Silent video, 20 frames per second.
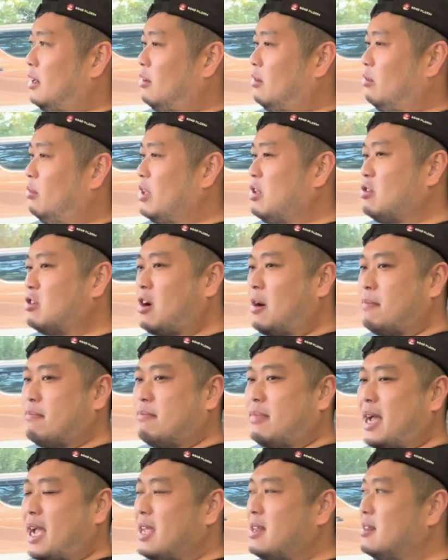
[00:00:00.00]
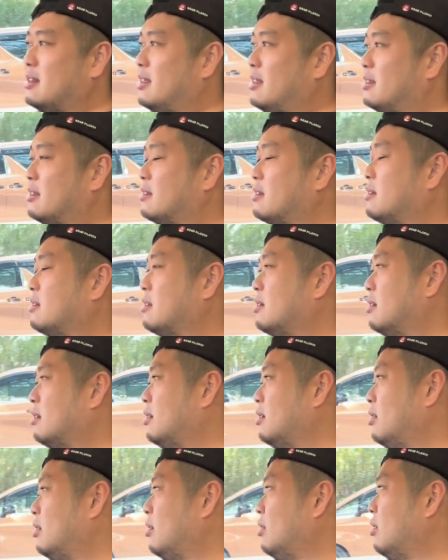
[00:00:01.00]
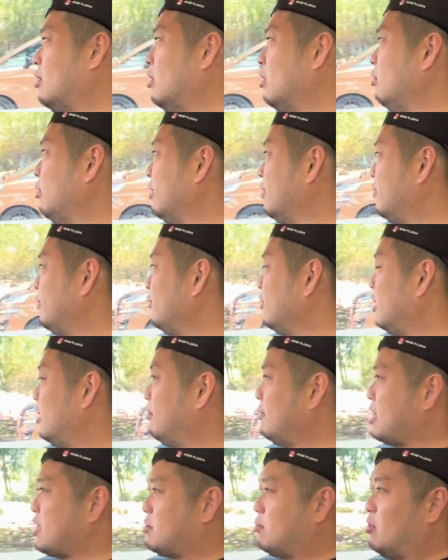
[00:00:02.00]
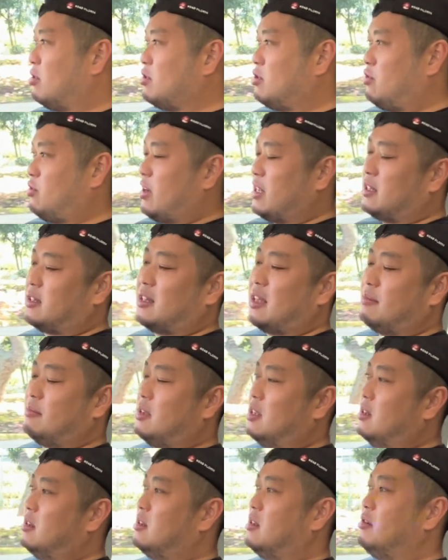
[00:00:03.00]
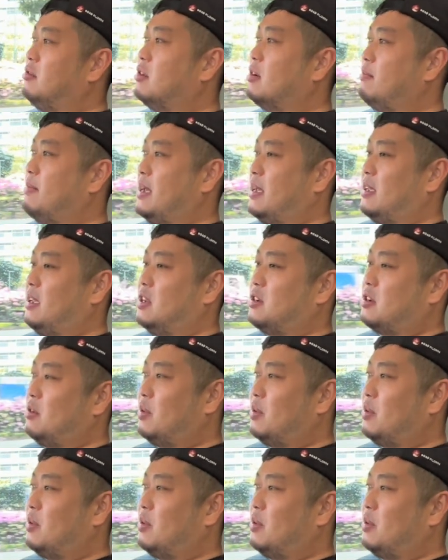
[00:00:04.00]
when you combine this with a much more dressed up interior package,